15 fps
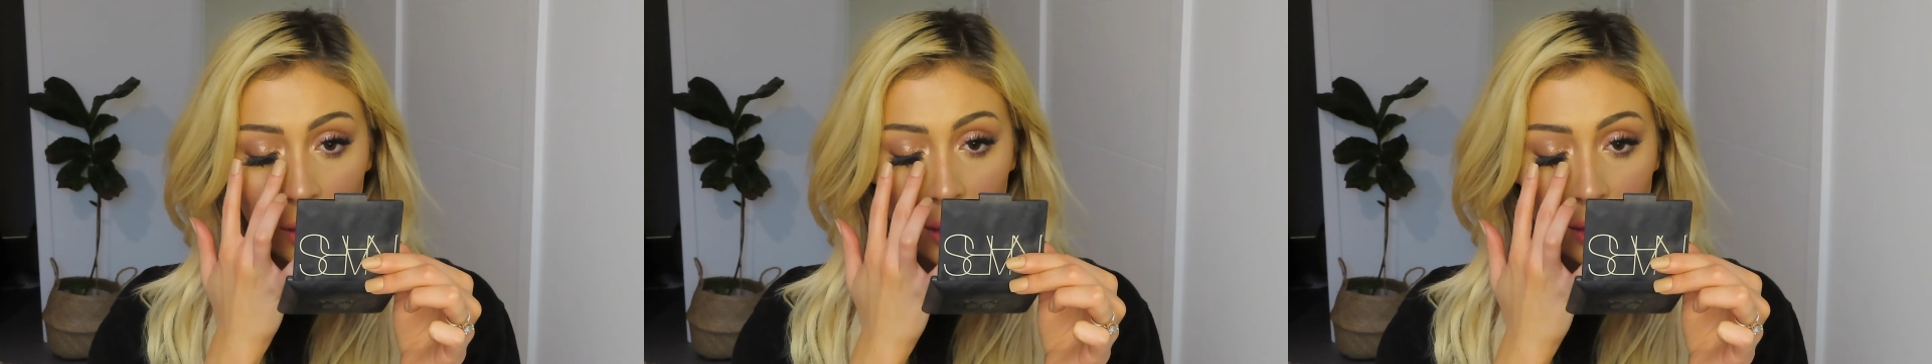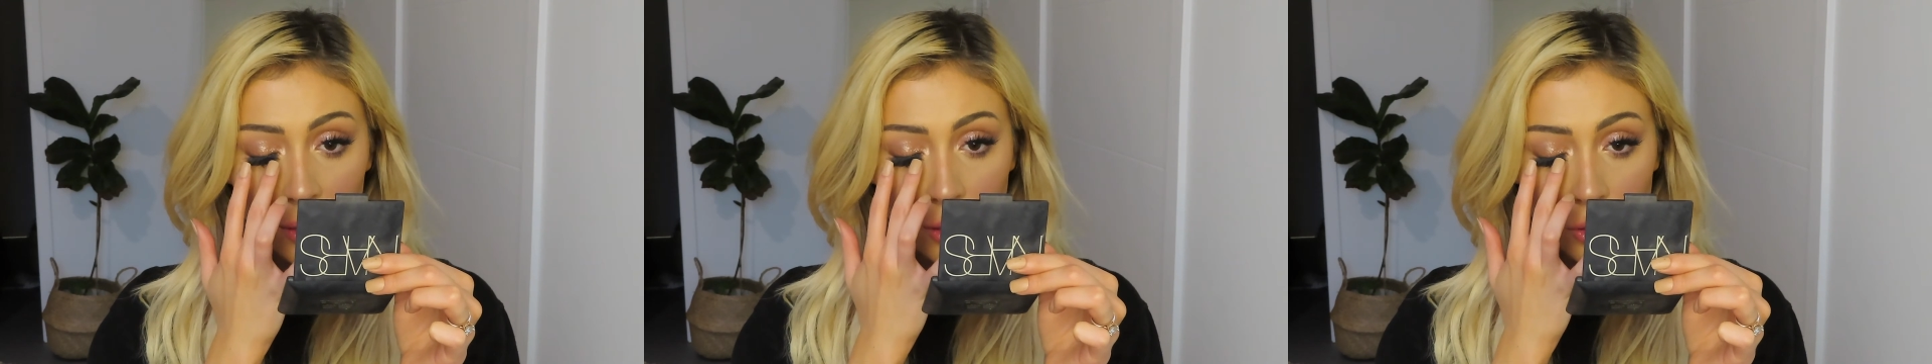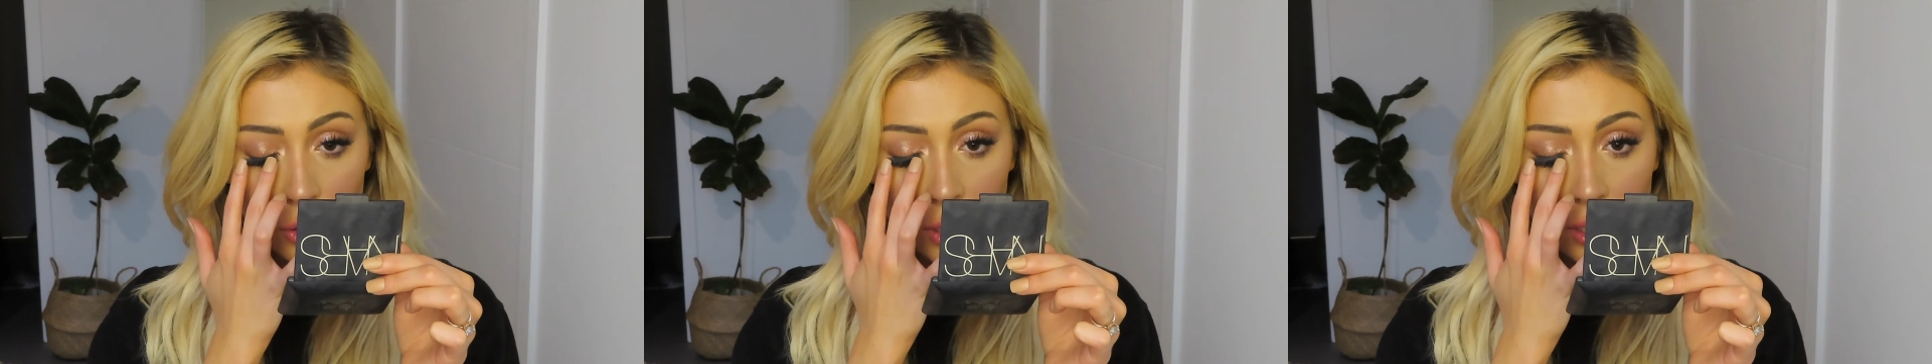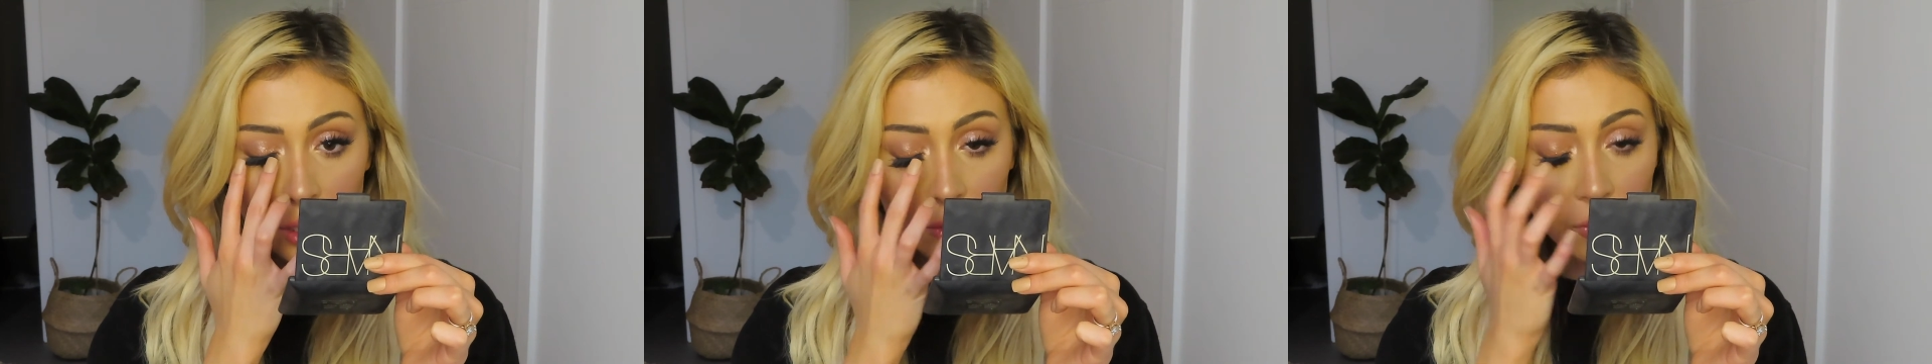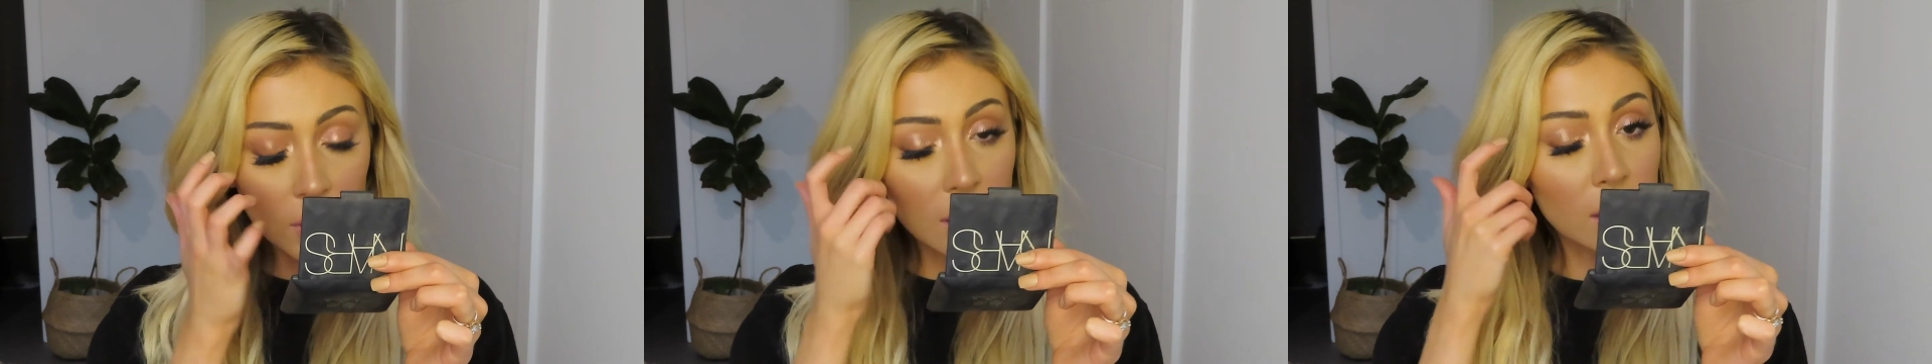And the trick
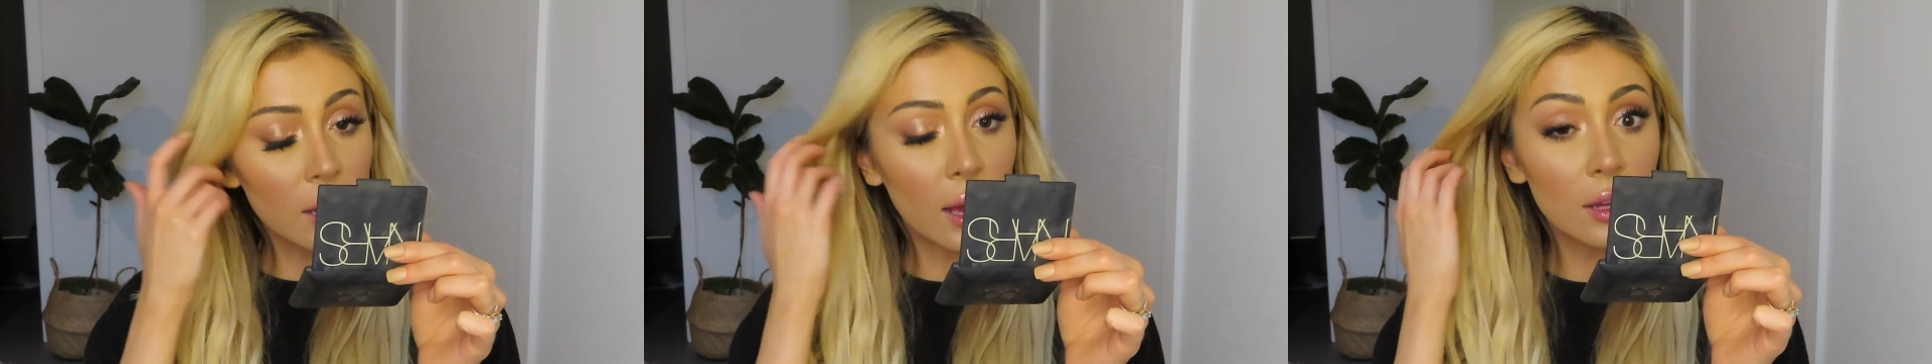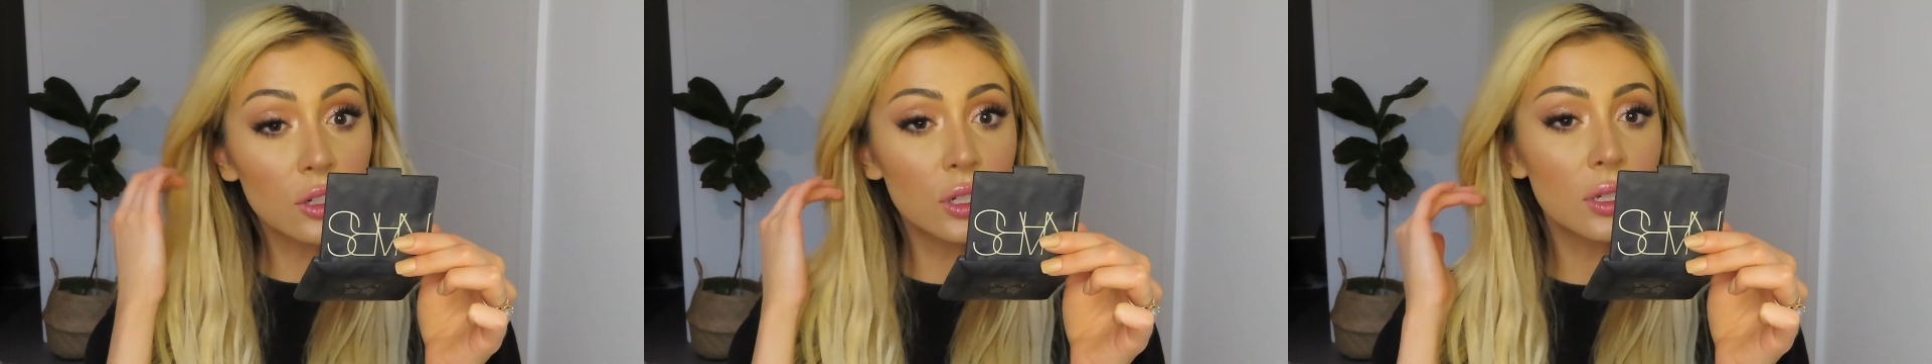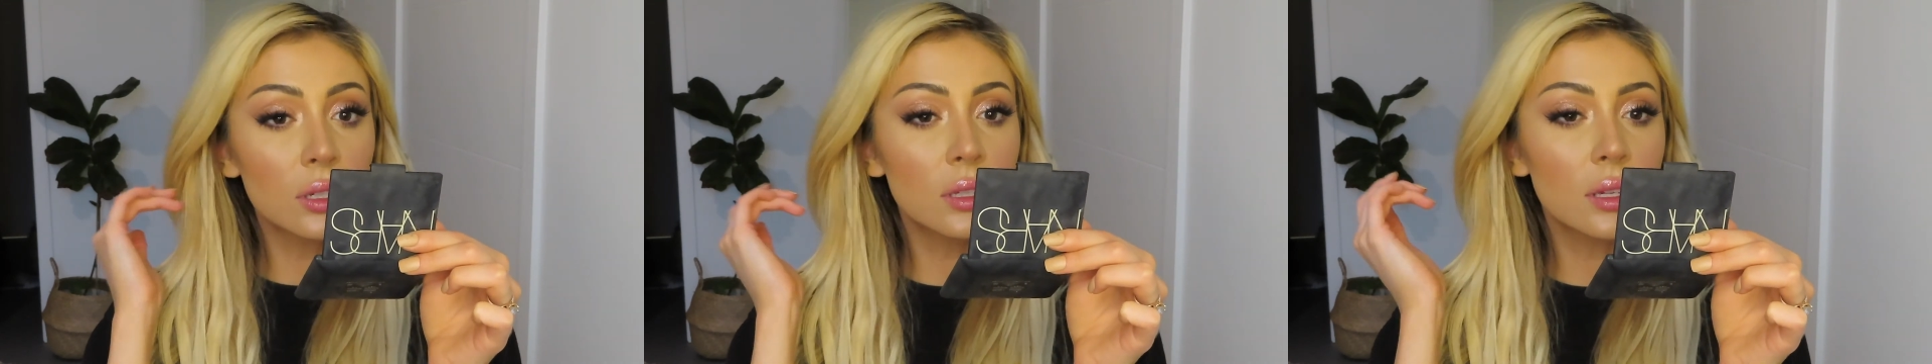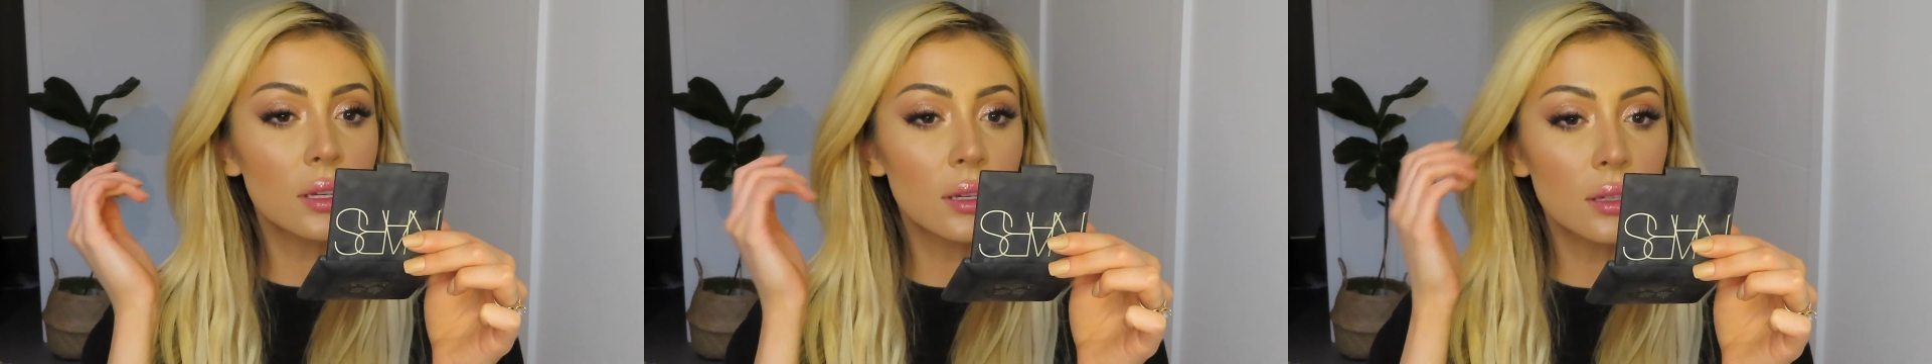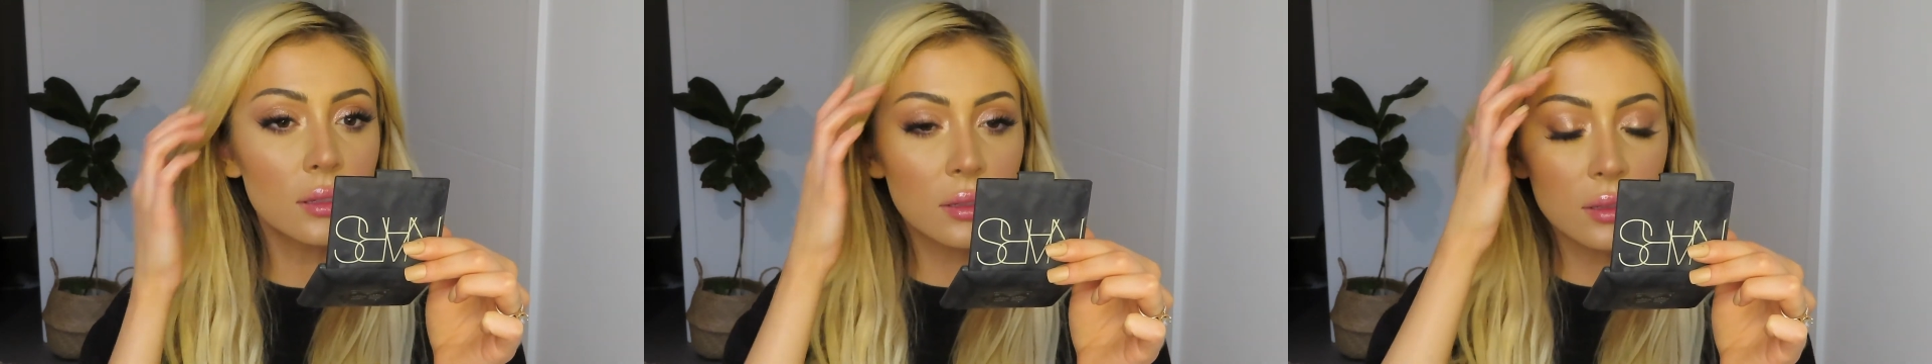to fake lashes
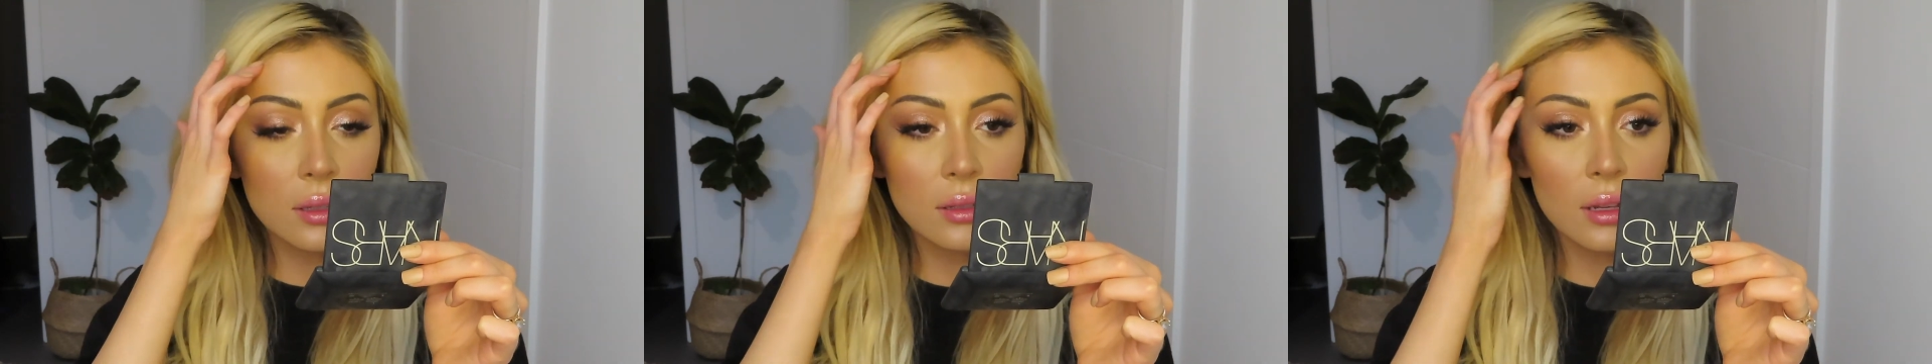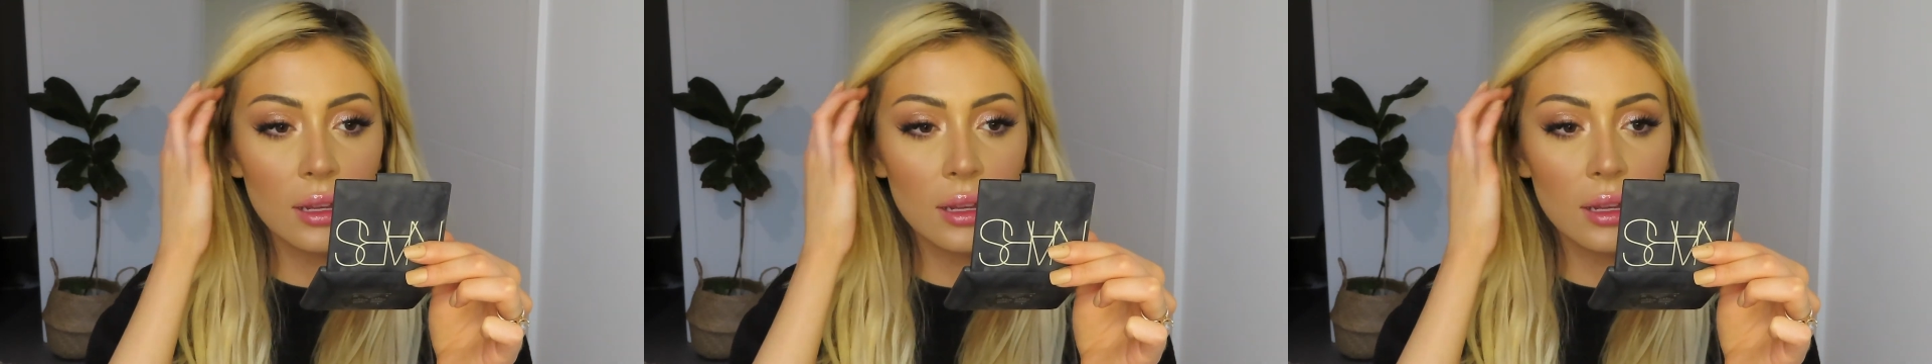is,